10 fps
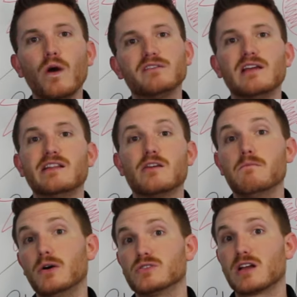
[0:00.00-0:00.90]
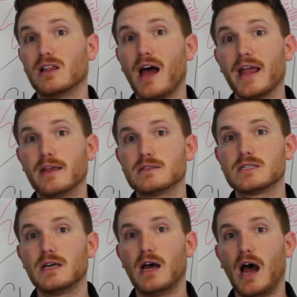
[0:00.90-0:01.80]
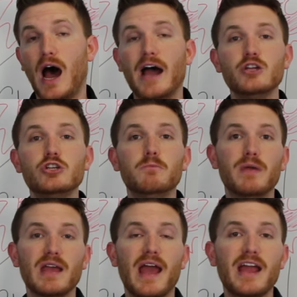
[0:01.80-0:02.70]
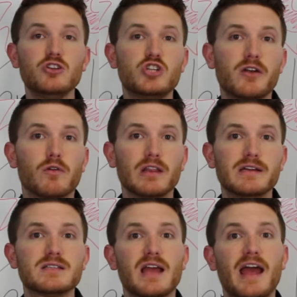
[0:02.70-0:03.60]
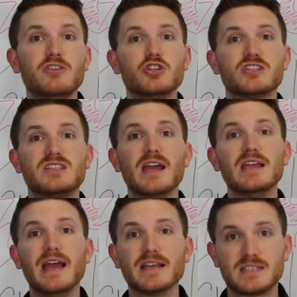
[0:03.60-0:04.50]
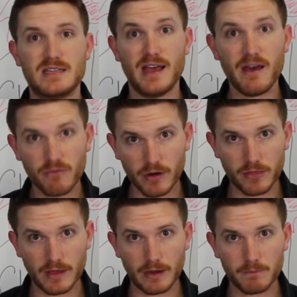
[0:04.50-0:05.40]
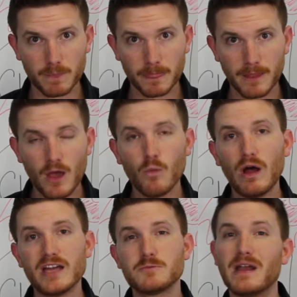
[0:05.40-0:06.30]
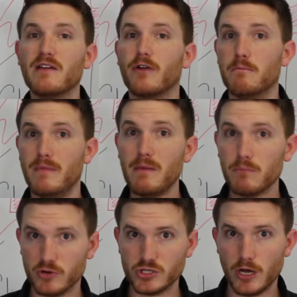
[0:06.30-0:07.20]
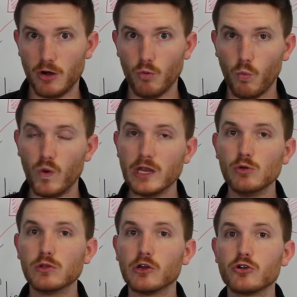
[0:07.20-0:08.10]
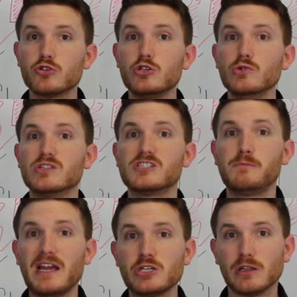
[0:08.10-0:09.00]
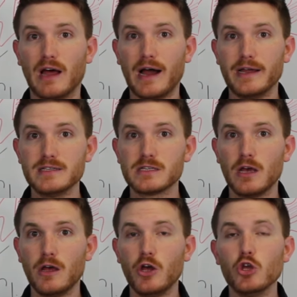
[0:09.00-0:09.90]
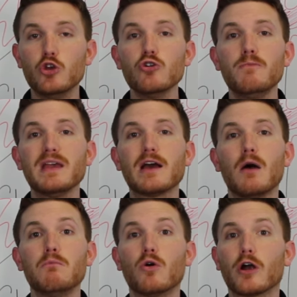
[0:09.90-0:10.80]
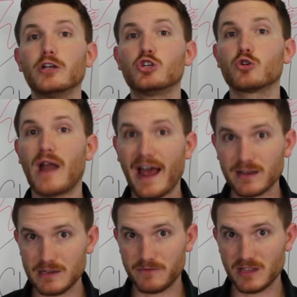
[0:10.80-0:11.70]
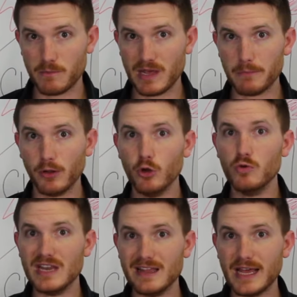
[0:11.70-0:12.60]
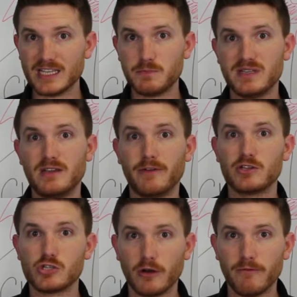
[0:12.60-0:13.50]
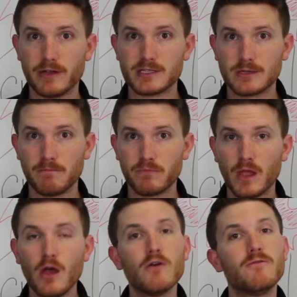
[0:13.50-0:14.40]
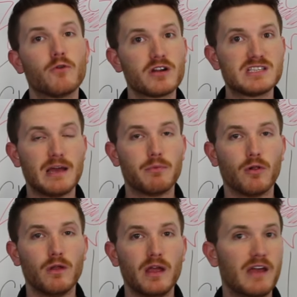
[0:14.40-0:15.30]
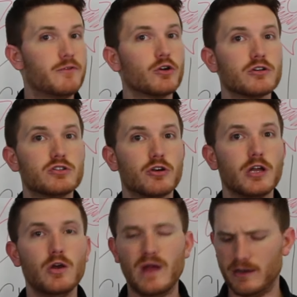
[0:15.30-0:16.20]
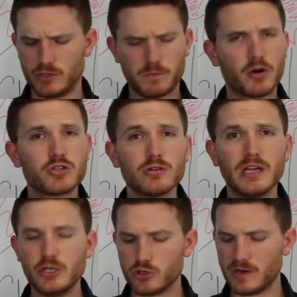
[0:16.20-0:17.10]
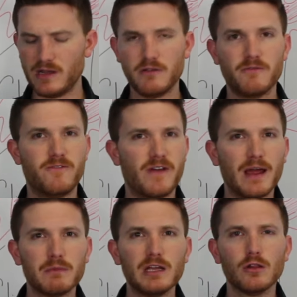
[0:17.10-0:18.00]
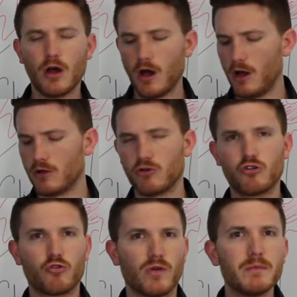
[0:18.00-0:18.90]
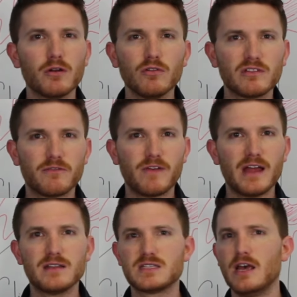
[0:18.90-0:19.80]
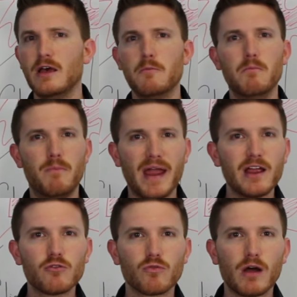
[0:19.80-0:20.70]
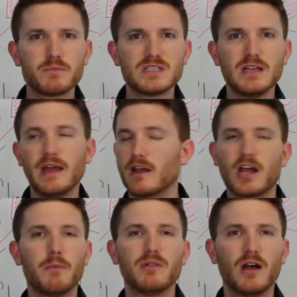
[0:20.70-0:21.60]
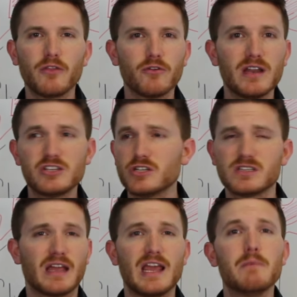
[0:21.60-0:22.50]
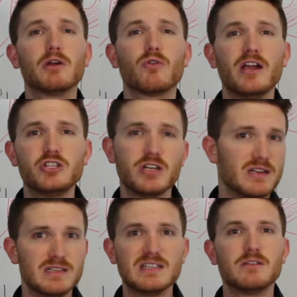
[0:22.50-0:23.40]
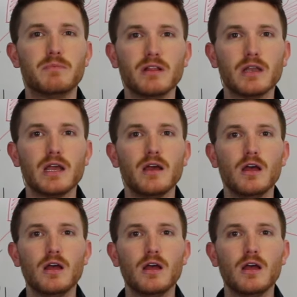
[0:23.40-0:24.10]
well, to get the most clients, I should be a generalist and just say yes to everything. Well, as many of our members know, when you learn to specialize, you become more attractive to the people who need that specific service. For example, if you're an attorney who handles personal injury, family law, criminal defense, bankruptcy, and a couple of other niches like immigration and disability,